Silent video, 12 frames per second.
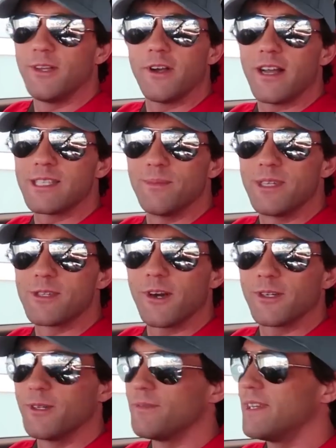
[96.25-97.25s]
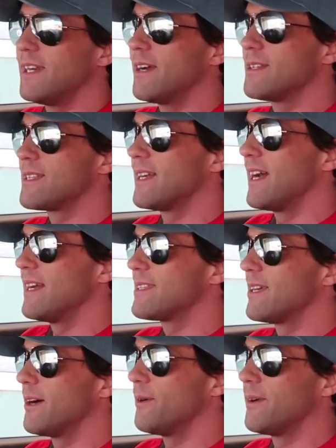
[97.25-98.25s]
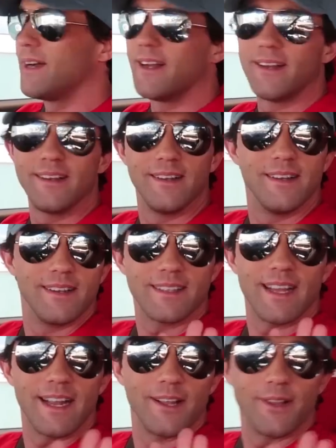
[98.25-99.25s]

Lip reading: you guys some instructional videos today. So say